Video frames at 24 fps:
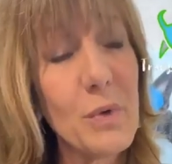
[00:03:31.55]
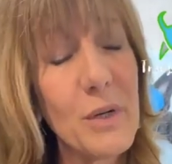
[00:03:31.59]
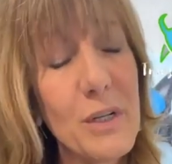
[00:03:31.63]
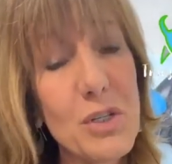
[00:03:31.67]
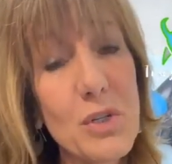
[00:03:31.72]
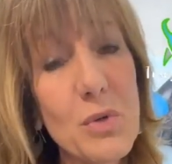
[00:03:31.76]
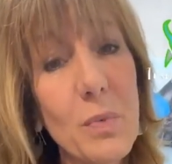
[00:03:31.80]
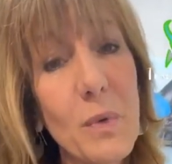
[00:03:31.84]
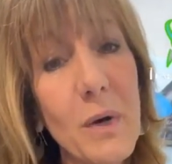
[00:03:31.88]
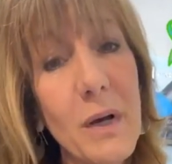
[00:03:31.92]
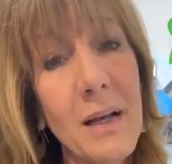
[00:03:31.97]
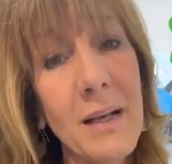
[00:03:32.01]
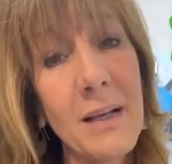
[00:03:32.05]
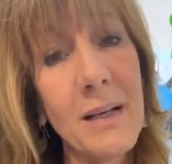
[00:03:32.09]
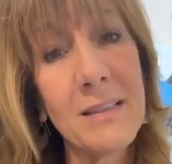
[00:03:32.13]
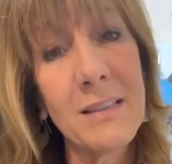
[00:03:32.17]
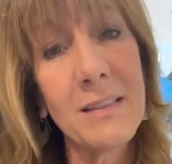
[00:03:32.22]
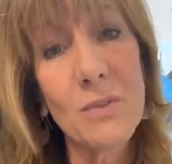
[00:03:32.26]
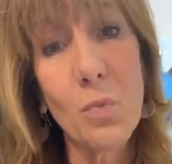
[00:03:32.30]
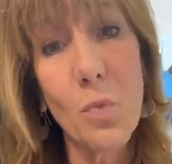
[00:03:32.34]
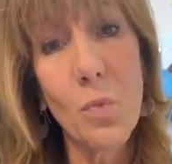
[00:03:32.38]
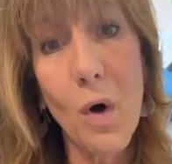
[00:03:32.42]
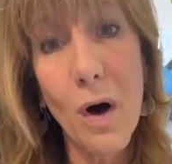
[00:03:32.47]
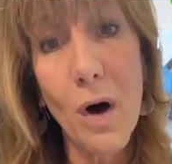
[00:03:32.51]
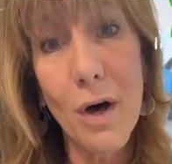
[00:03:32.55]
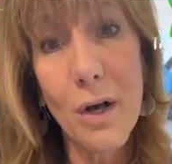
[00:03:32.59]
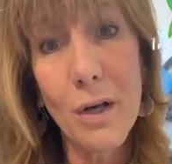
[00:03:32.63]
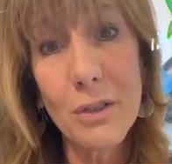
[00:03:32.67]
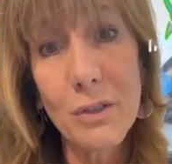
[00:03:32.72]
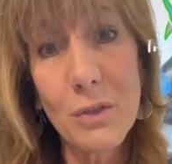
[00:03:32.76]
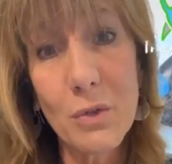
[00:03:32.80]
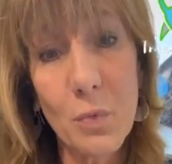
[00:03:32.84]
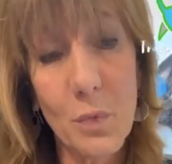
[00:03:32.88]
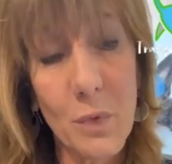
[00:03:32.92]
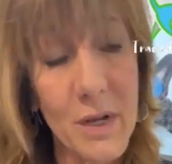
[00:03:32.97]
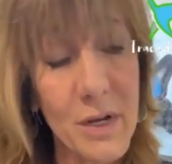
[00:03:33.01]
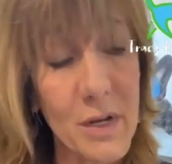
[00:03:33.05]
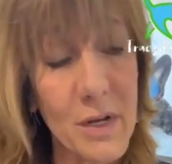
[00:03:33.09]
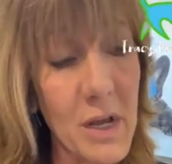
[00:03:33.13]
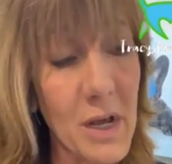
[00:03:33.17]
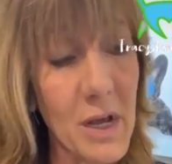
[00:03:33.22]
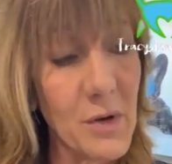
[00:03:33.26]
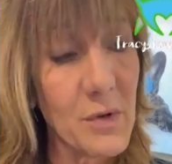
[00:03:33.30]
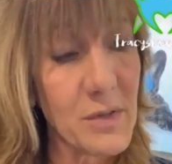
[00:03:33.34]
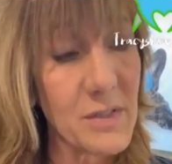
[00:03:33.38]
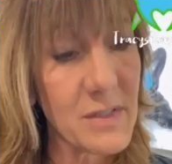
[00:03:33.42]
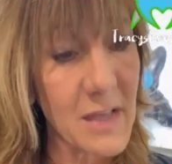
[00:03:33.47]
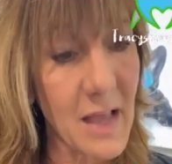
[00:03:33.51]
which was walls,
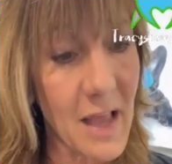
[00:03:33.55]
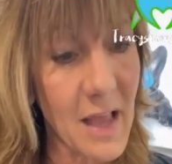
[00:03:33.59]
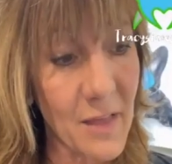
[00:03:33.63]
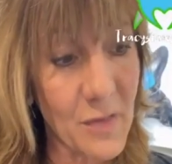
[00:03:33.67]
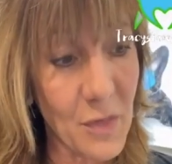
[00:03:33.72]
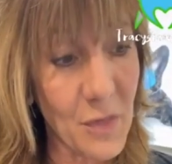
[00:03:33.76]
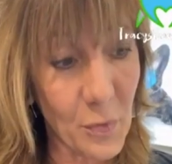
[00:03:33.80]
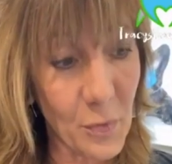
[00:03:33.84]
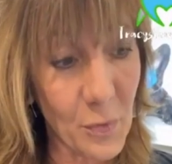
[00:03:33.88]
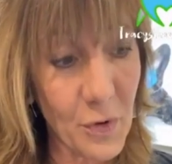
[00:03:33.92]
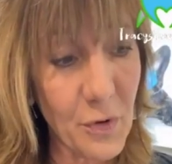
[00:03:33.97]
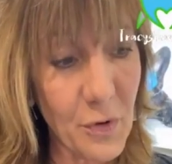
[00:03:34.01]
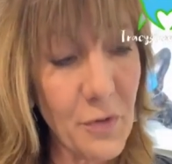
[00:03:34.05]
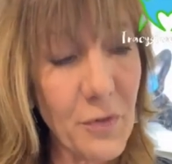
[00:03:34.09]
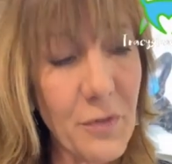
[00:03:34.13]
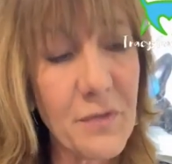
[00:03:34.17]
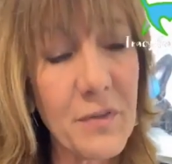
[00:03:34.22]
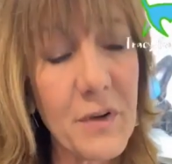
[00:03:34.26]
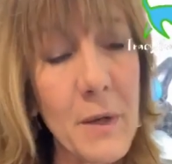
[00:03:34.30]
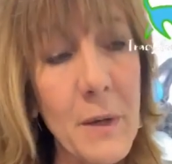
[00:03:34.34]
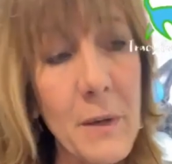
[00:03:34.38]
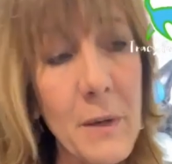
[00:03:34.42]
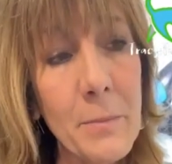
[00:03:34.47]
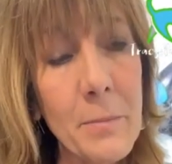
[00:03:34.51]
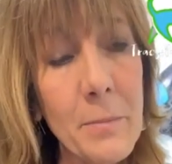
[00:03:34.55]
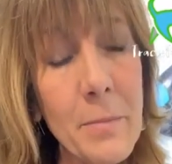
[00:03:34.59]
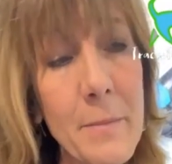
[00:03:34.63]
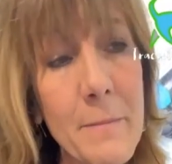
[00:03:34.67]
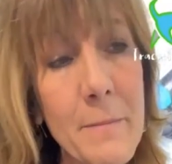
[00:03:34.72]
windows, and the roof,